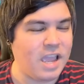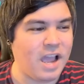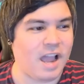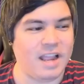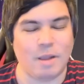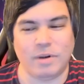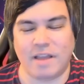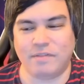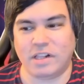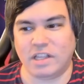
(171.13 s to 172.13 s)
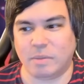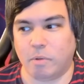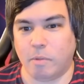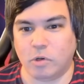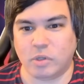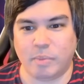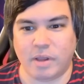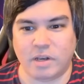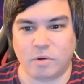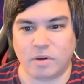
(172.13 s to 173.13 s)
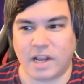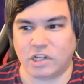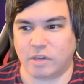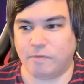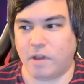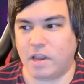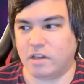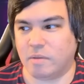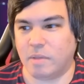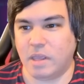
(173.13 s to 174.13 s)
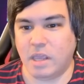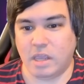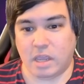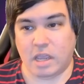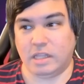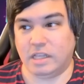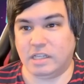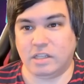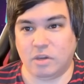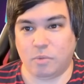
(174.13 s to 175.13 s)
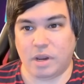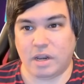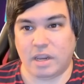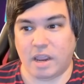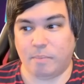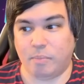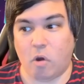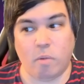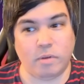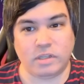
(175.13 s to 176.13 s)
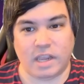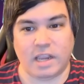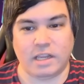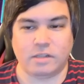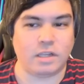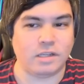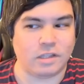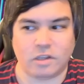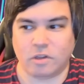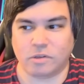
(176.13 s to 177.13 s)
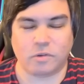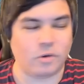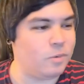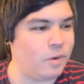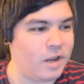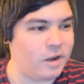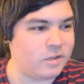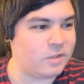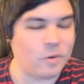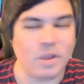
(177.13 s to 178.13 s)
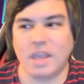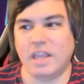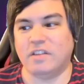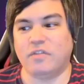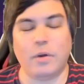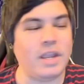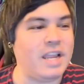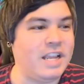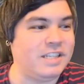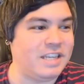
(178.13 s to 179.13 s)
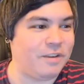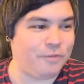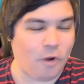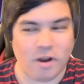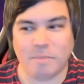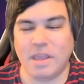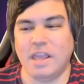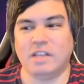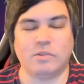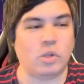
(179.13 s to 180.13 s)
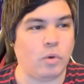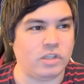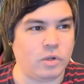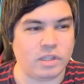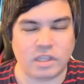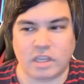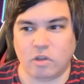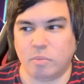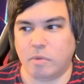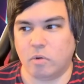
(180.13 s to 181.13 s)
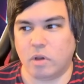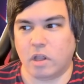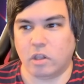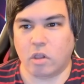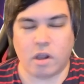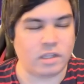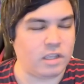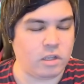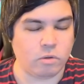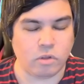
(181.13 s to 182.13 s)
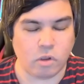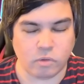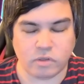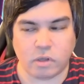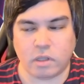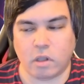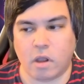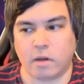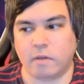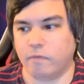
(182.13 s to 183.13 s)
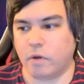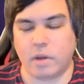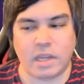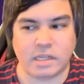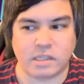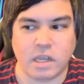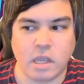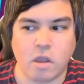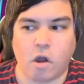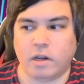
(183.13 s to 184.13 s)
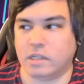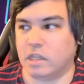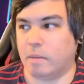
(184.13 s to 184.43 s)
I would have to click the promotion button in order to actually find him. This is the arena. Yeah, almost. Yeah, he's in the guild store right here. So he's very easy to farm, especially once you get the guild mode unlocked and the guild nodes unlocked. Very easy. Honestly, I'm